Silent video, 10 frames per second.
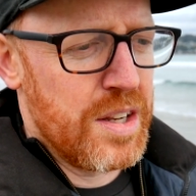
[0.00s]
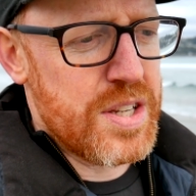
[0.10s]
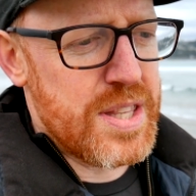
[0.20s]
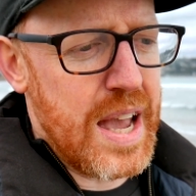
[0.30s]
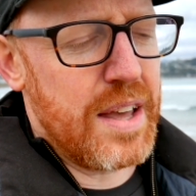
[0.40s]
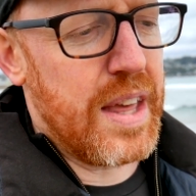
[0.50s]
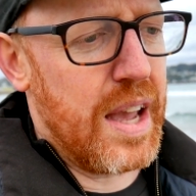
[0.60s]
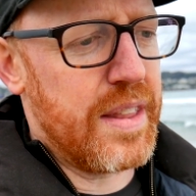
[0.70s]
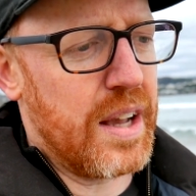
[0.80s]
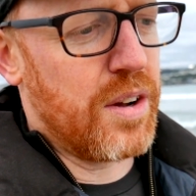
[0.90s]
Just
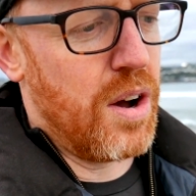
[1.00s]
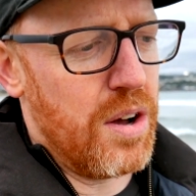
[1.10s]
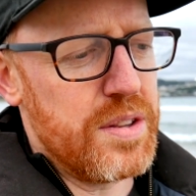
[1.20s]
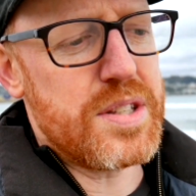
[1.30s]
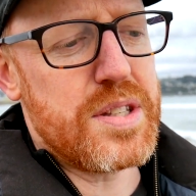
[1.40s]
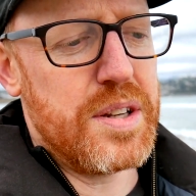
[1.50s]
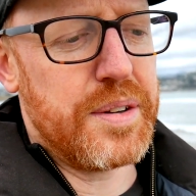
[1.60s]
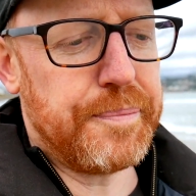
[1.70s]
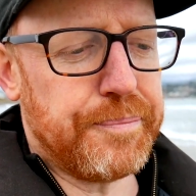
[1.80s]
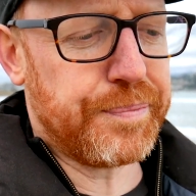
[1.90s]
that constant
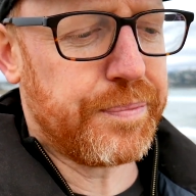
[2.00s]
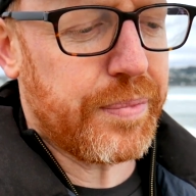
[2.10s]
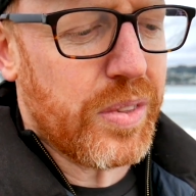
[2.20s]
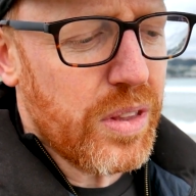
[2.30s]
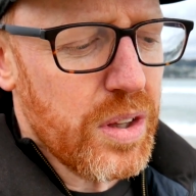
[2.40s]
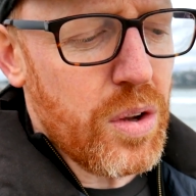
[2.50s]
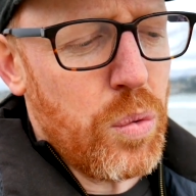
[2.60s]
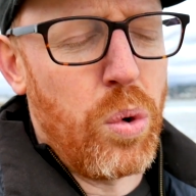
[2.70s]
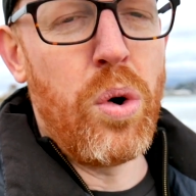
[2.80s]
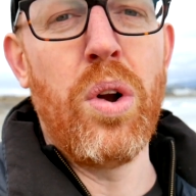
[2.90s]

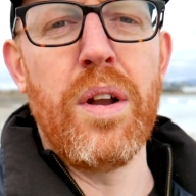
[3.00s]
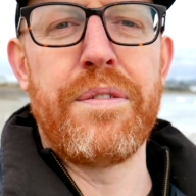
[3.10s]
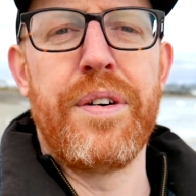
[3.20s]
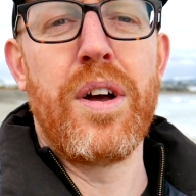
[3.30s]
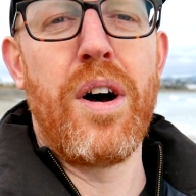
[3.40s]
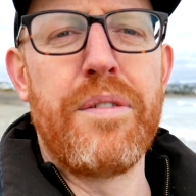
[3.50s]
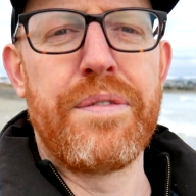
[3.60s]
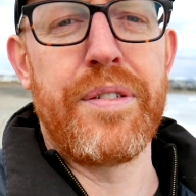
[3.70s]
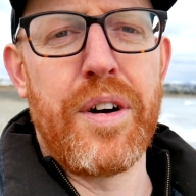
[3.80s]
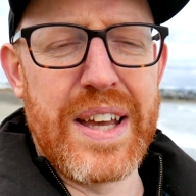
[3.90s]
wall of